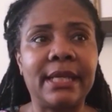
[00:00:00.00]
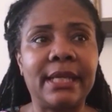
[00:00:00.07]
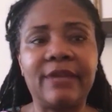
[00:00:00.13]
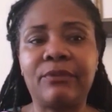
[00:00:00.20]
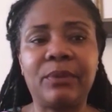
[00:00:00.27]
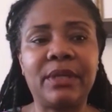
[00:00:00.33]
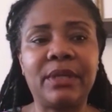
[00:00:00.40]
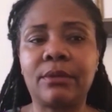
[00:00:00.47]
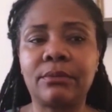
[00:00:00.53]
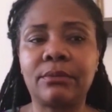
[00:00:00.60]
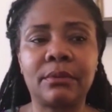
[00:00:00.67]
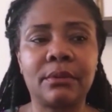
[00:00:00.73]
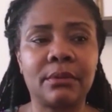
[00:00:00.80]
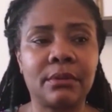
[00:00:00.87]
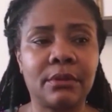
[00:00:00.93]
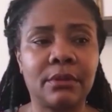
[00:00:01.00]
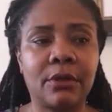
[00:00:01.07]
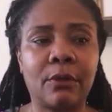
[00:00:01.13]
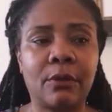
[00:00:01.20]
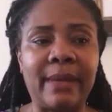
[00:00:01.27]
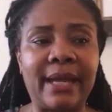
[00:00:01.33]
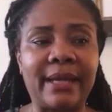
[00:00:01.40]
if we don't
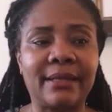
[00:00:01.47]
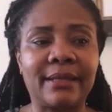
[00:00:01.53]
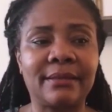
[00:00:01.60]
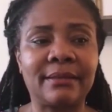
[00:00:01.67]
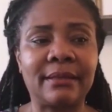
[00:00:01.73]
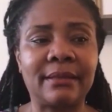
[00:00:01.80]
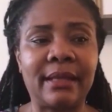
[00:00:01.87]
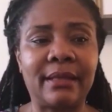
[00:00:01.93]
go back and